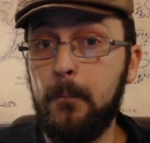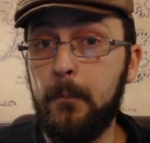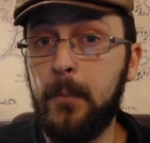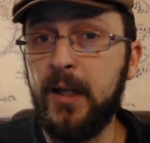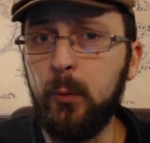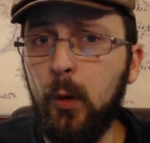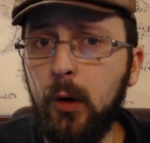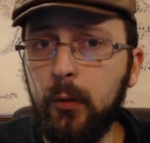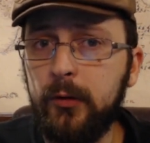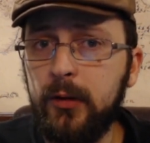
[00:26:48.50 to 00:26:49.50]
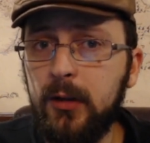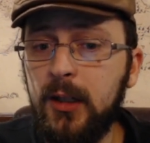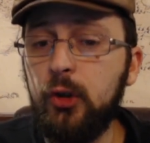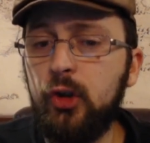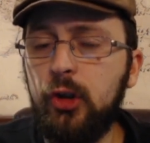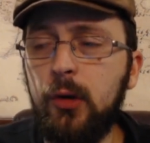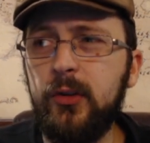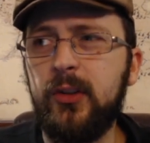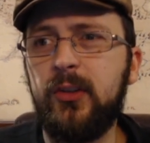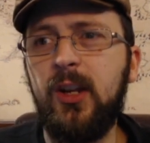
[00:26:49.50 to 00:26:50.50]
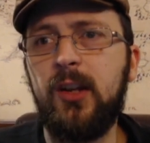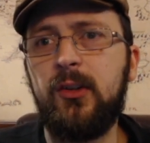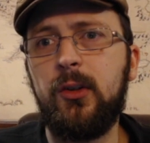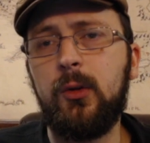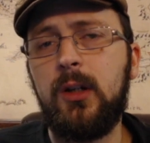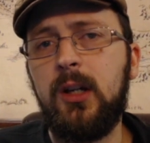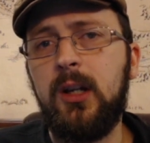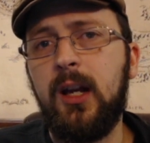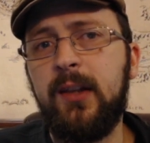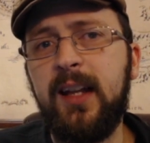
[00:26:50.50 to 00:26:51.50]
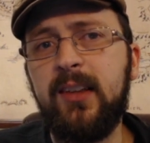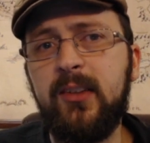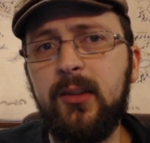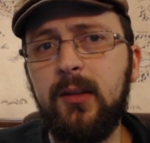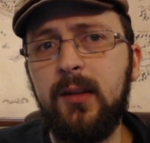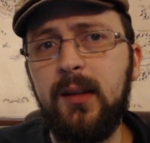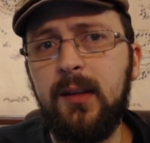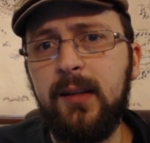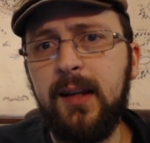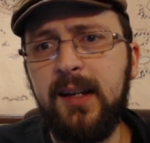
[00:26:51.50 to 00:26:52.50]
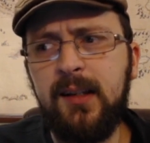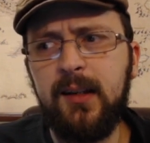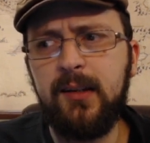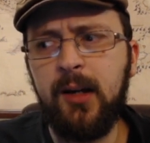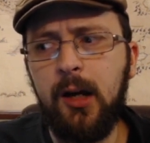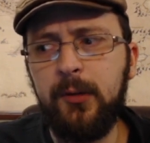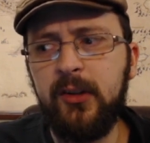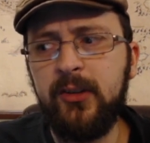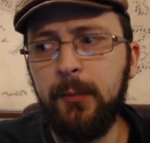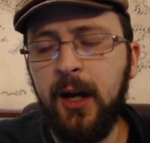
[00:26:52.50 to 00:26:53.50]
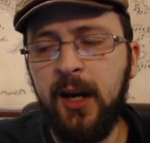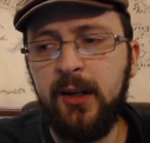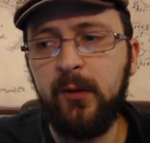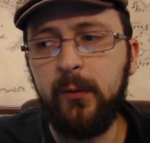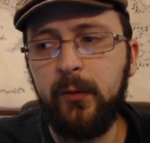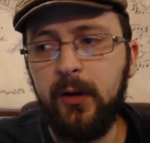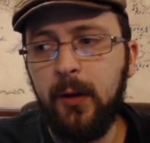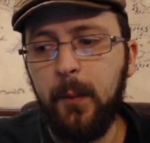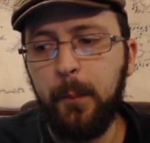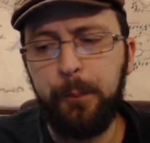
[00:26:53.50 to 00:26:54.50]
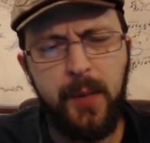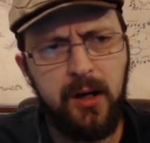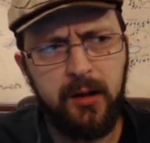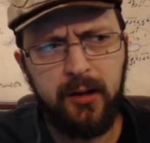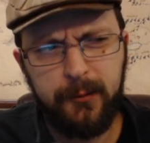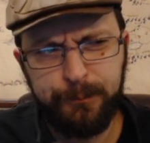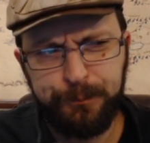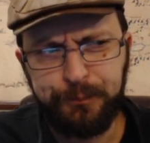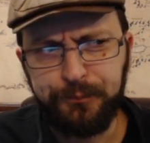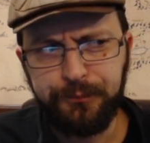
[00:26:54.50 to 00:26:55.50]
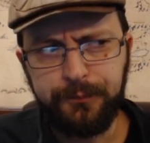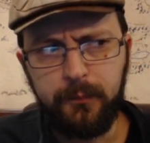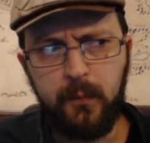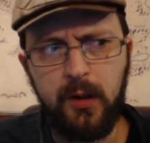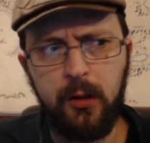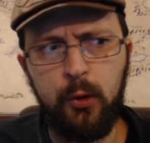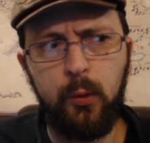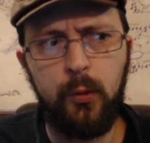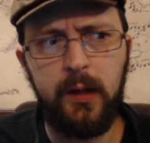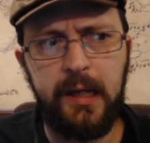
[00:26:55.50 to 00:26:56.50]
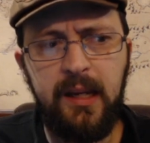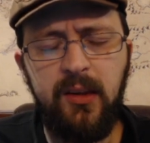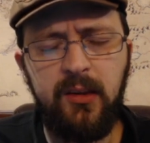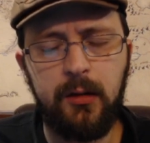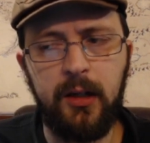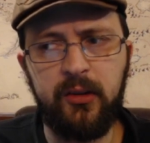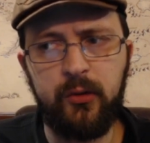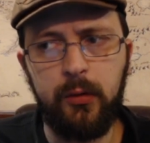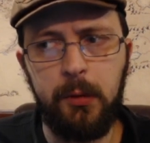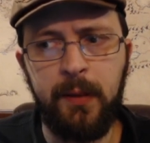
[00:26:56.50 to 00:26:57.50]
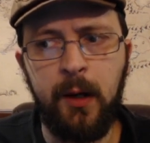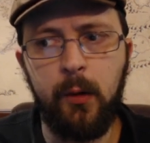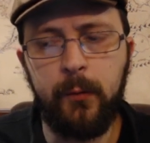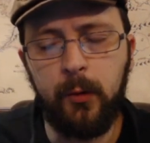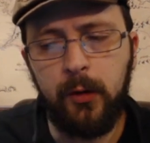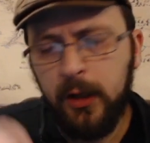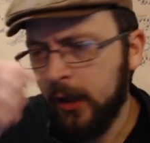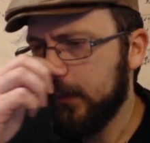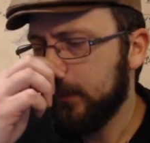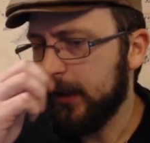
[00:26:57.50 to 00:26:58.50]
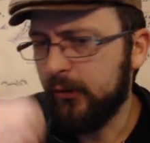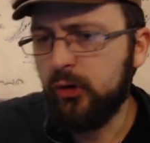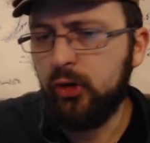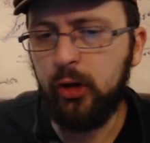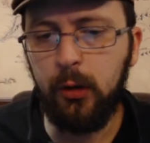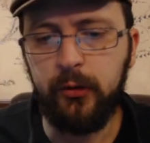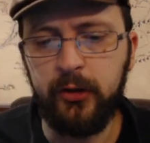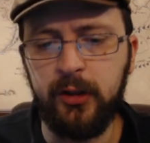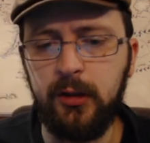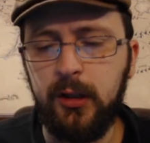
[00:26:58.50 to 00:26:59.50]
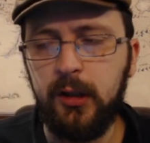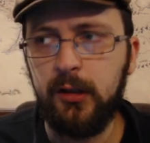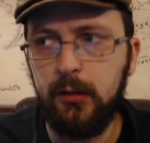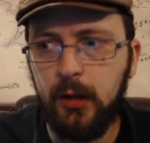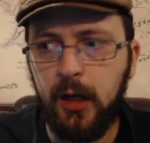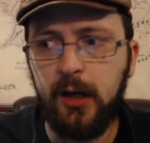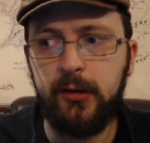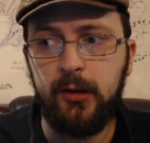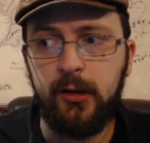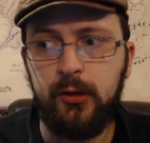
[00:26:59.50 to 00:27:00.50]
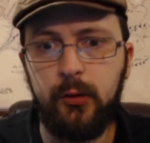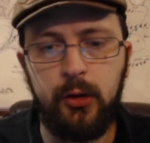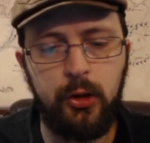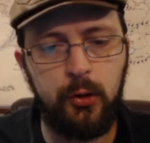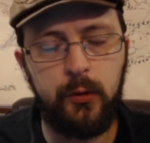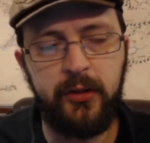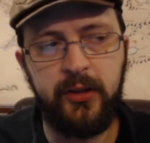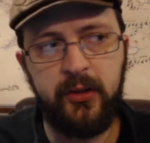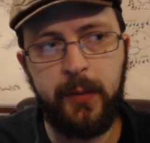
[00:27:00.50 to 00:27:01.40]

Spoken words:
But he won't. He chooses not to. And that's the idea that Tom is some kind of monk who is extremely powerful, but has chosen not to use his